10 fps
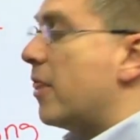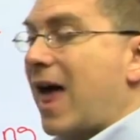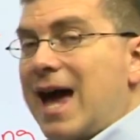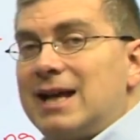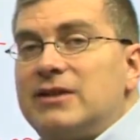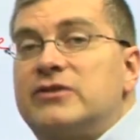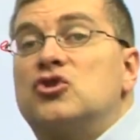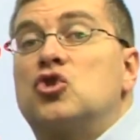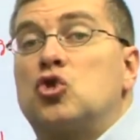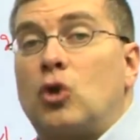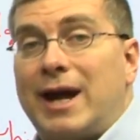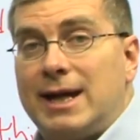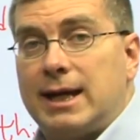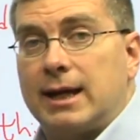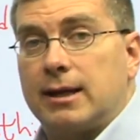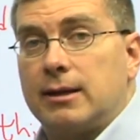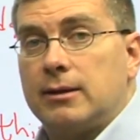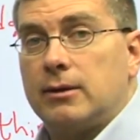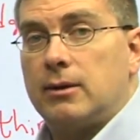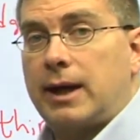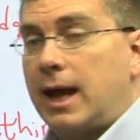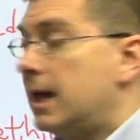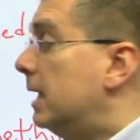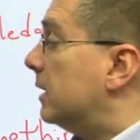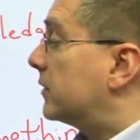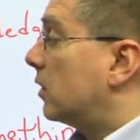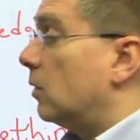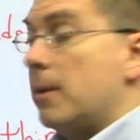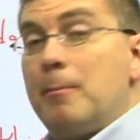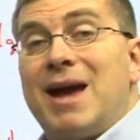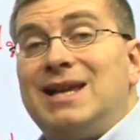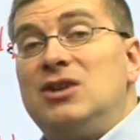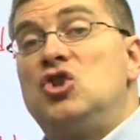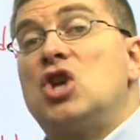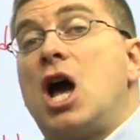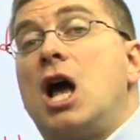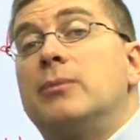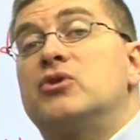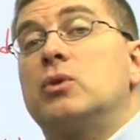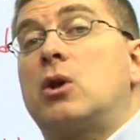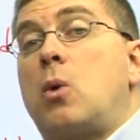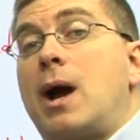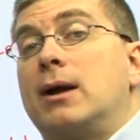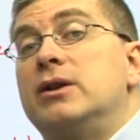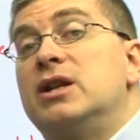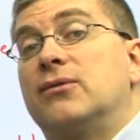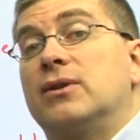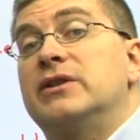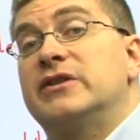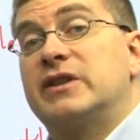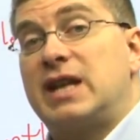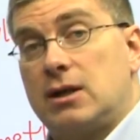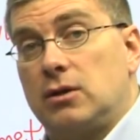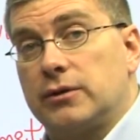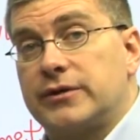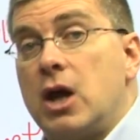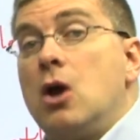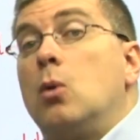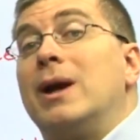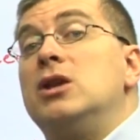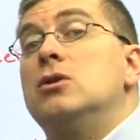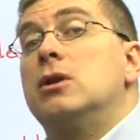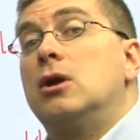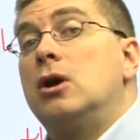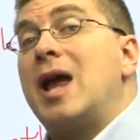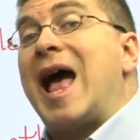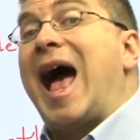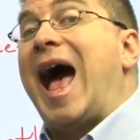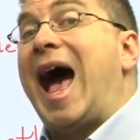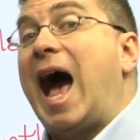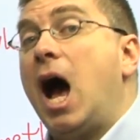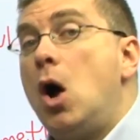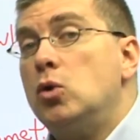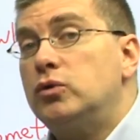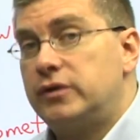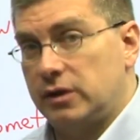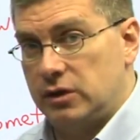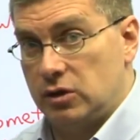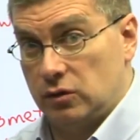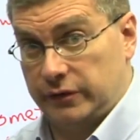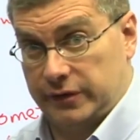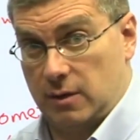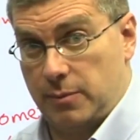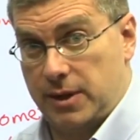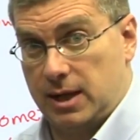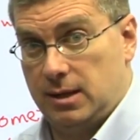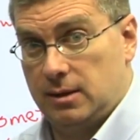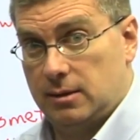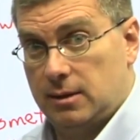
that is training. Okay? So many jobs require different skills. When you learn how to do something,